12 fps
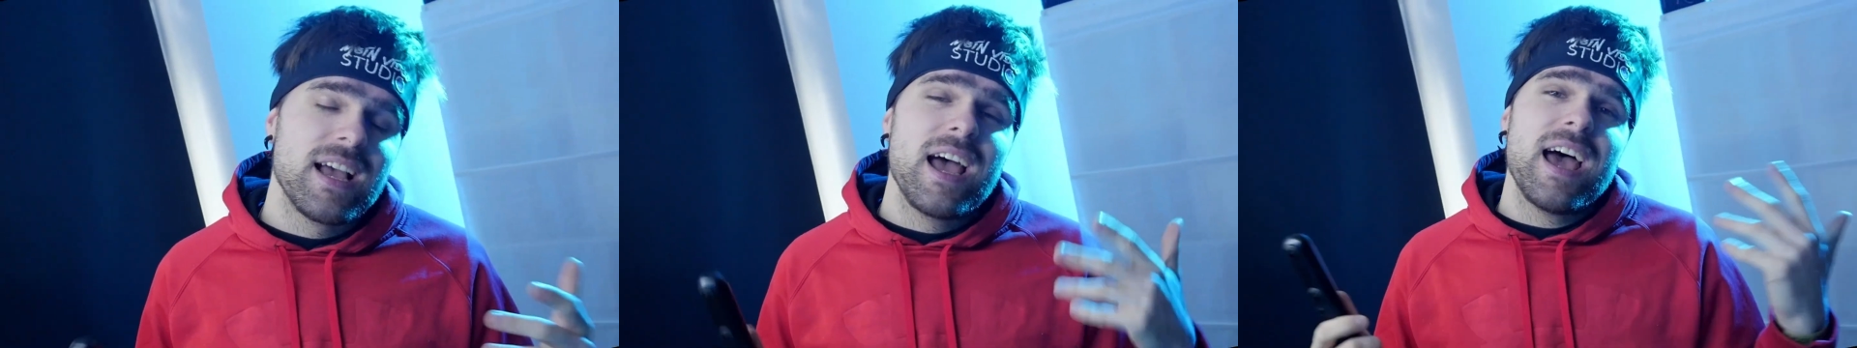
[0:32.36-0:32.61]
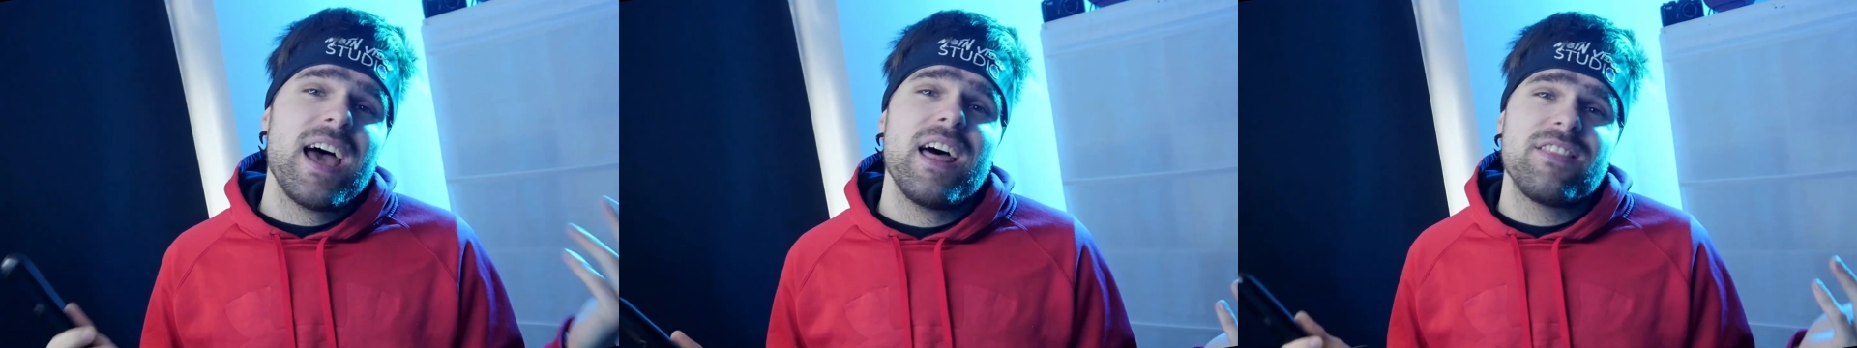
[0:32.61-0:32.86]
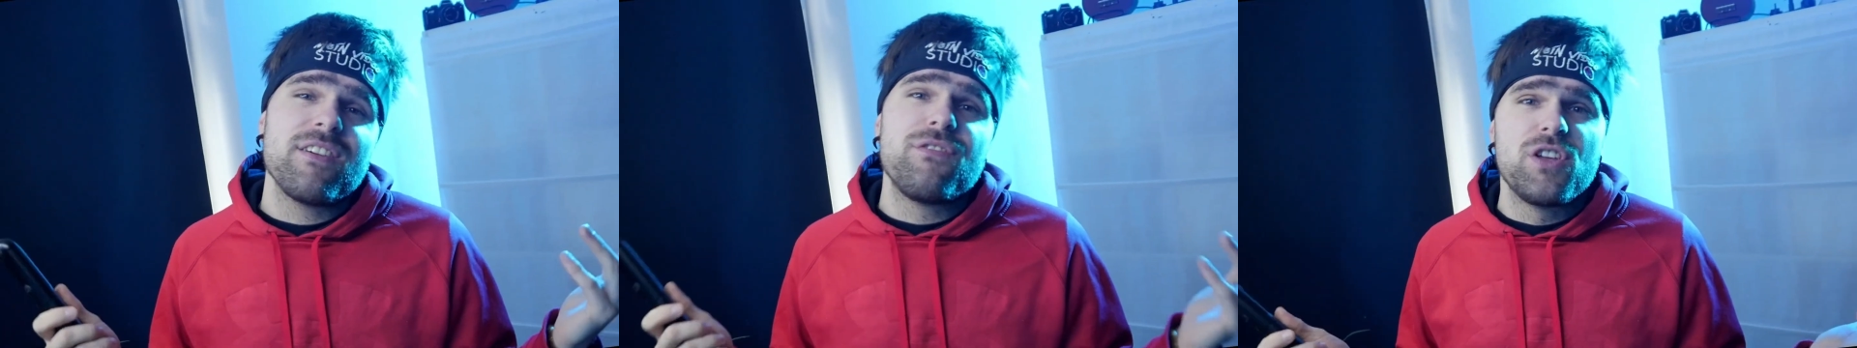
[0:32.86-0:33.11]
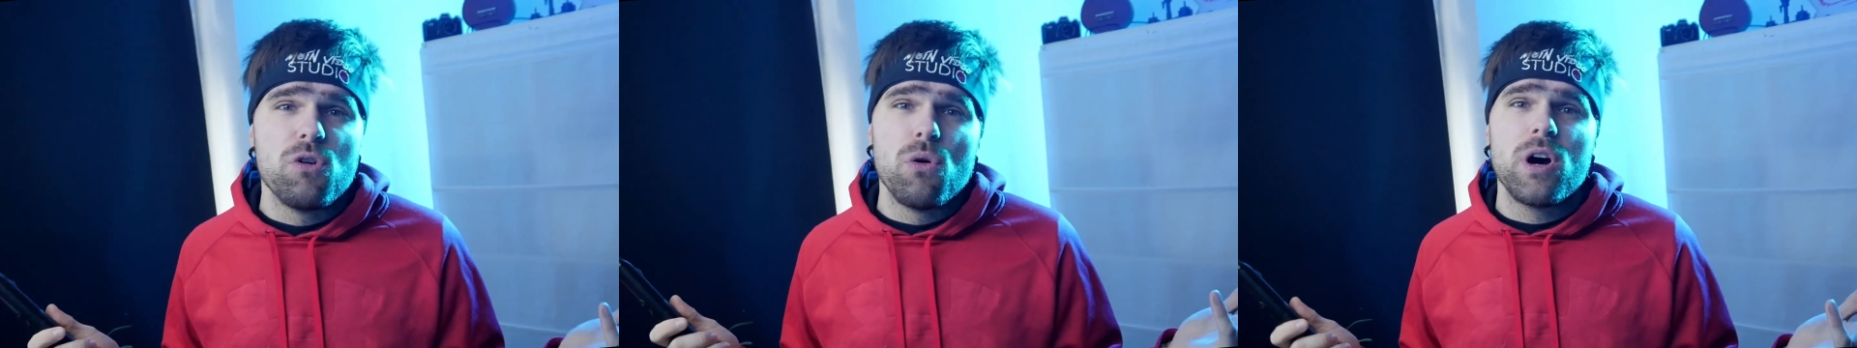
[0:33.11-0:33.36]
and the
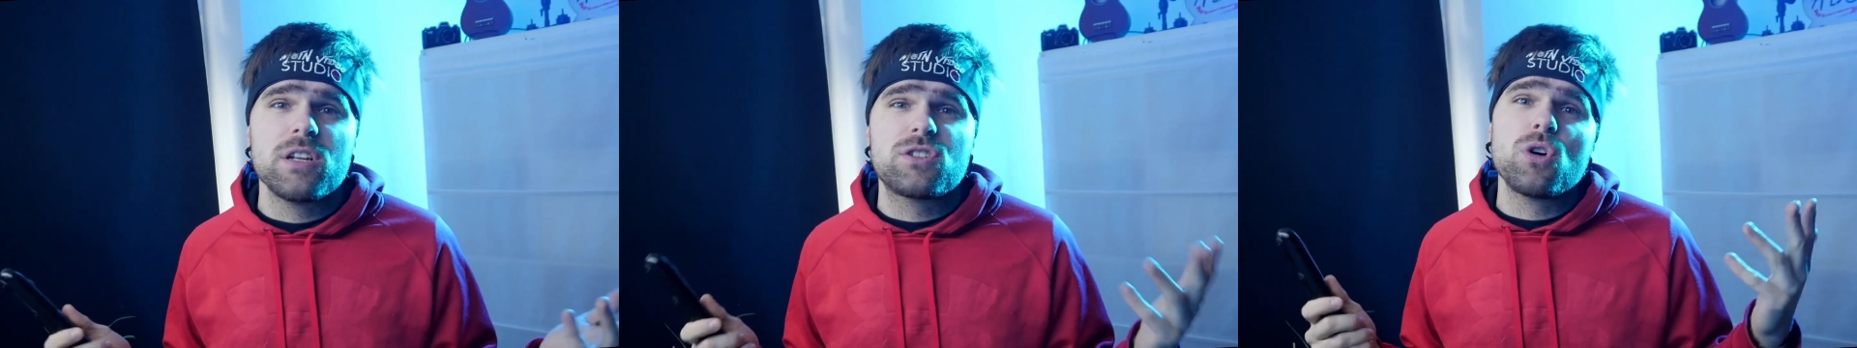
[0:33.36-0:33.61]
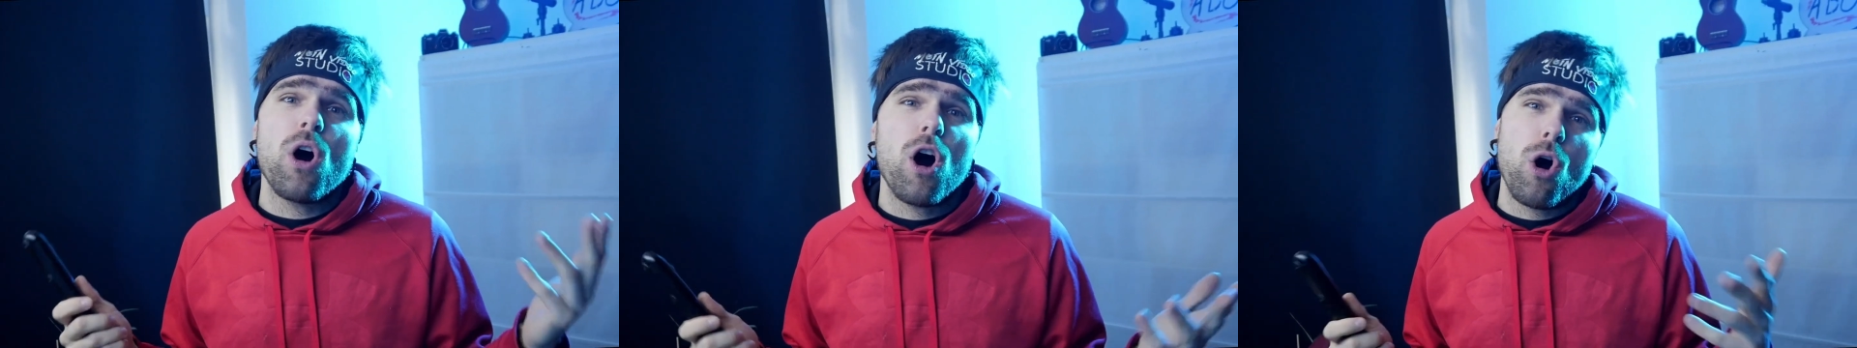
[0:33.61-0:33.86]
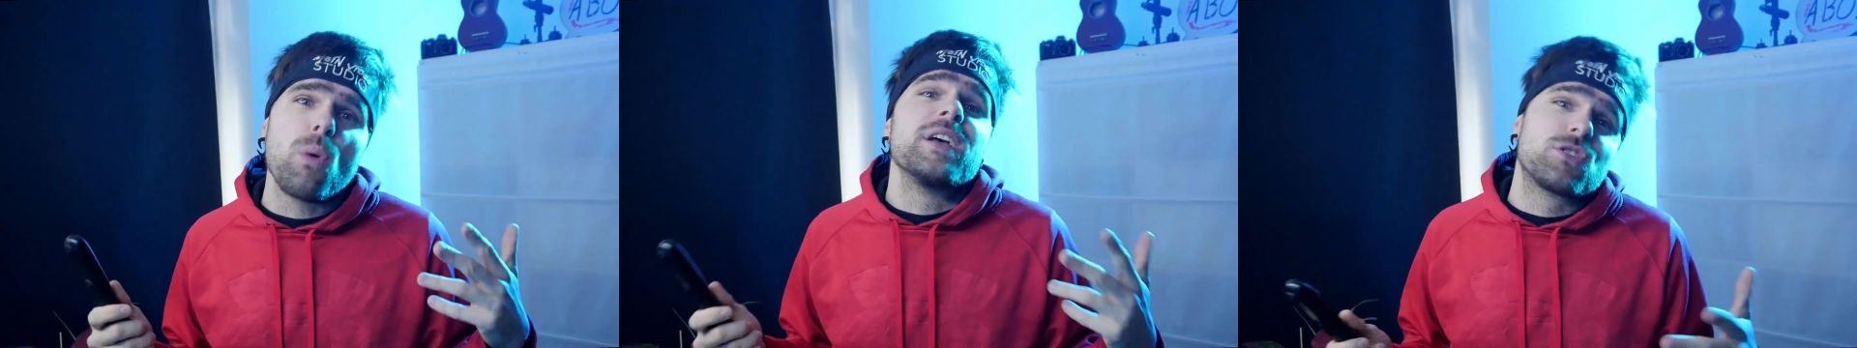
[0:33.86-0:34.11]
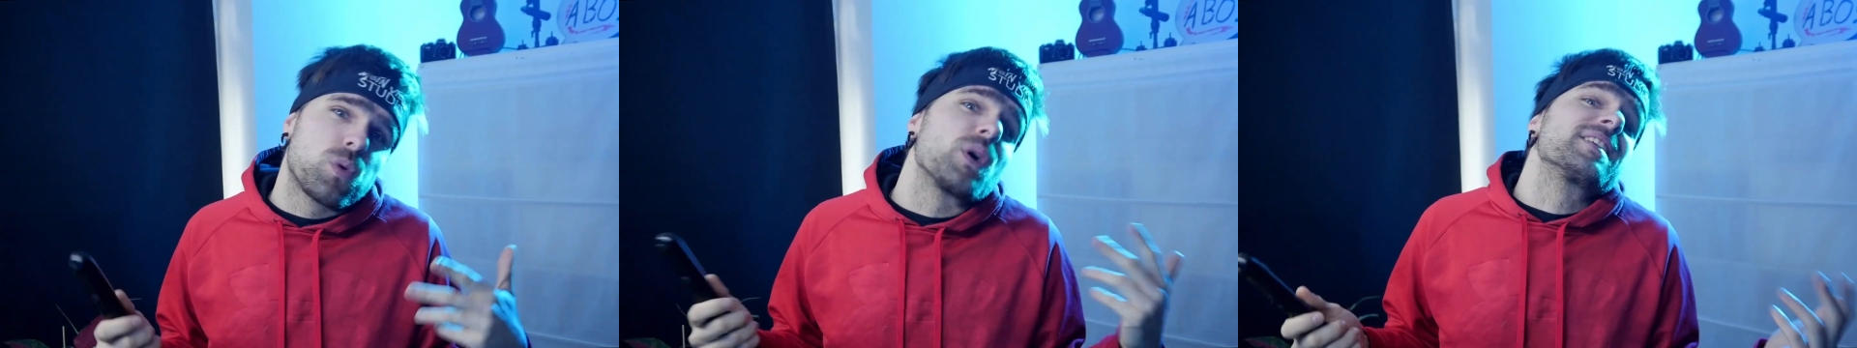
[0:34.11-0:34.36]
viewer to always
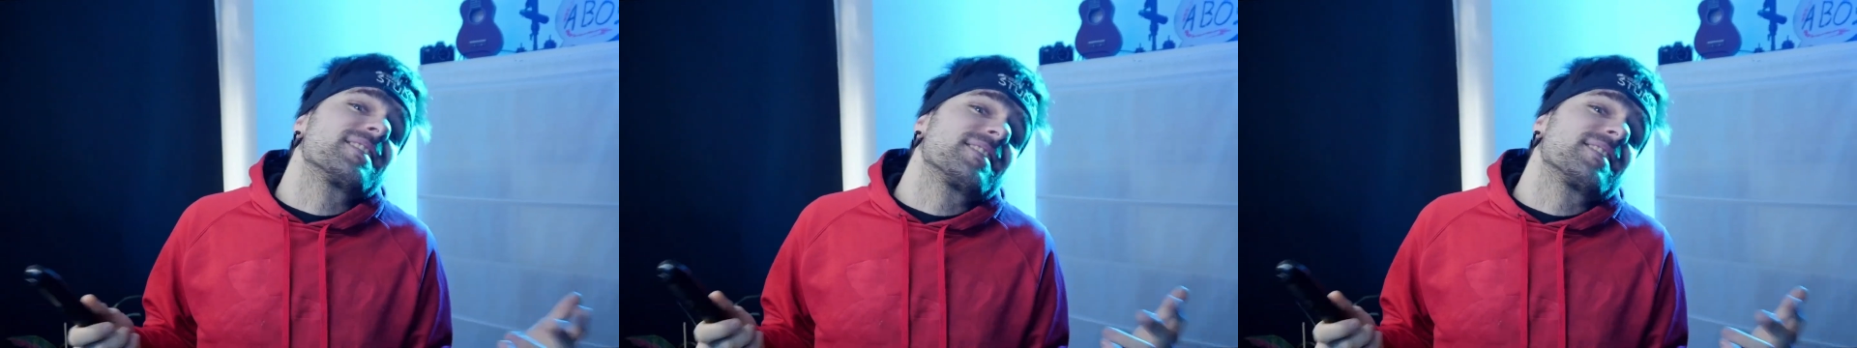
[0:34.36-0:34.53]
twist